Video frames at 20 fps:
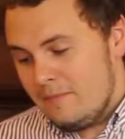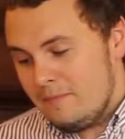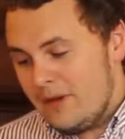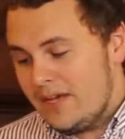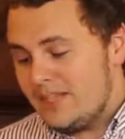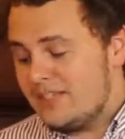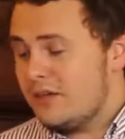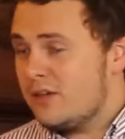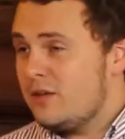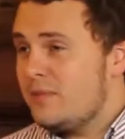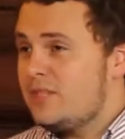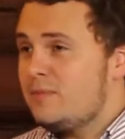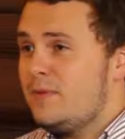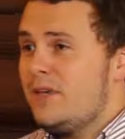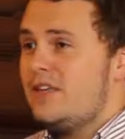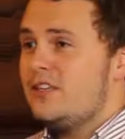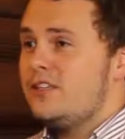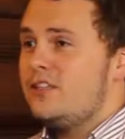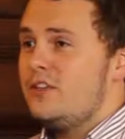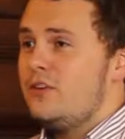Basically, I'm going to be
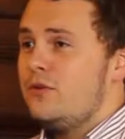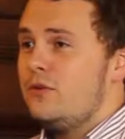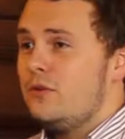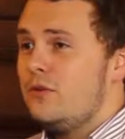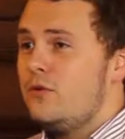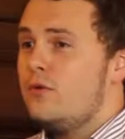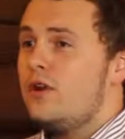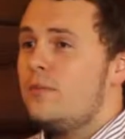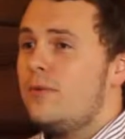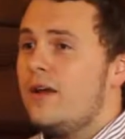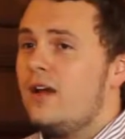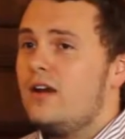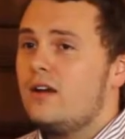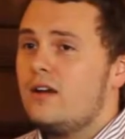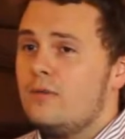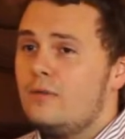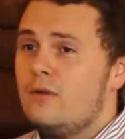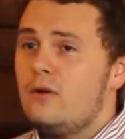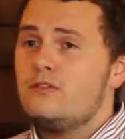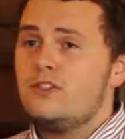speaking to you all
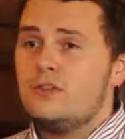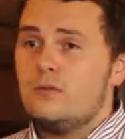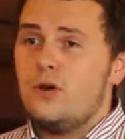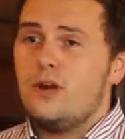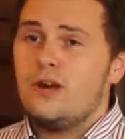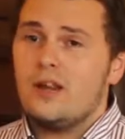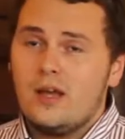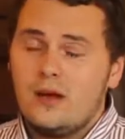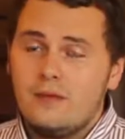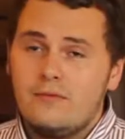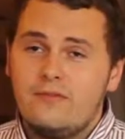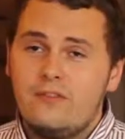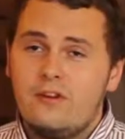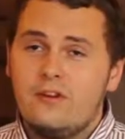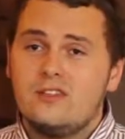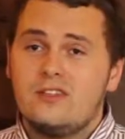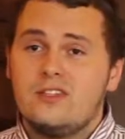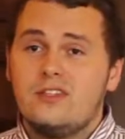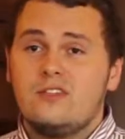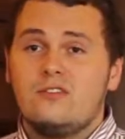about compulsory winding up
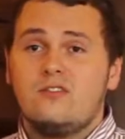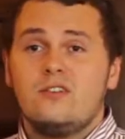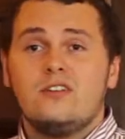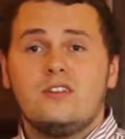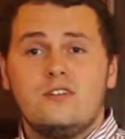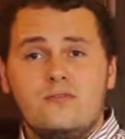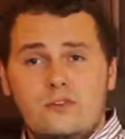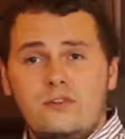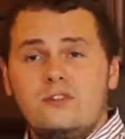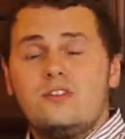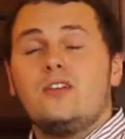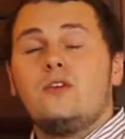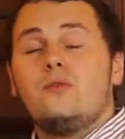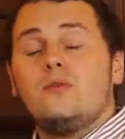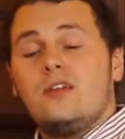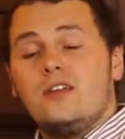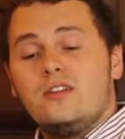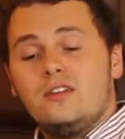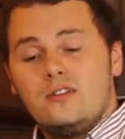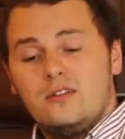versus creditors and voluntary
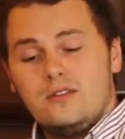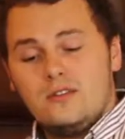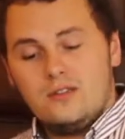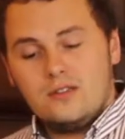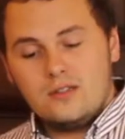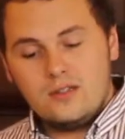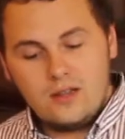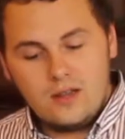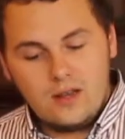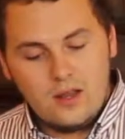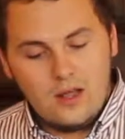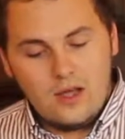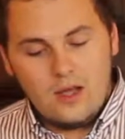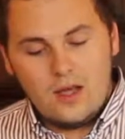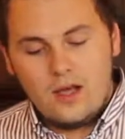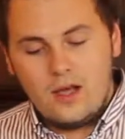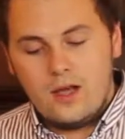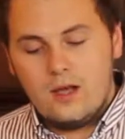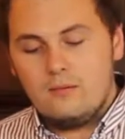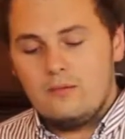
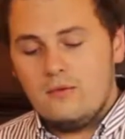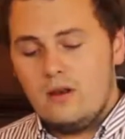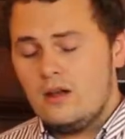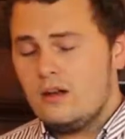liquidations.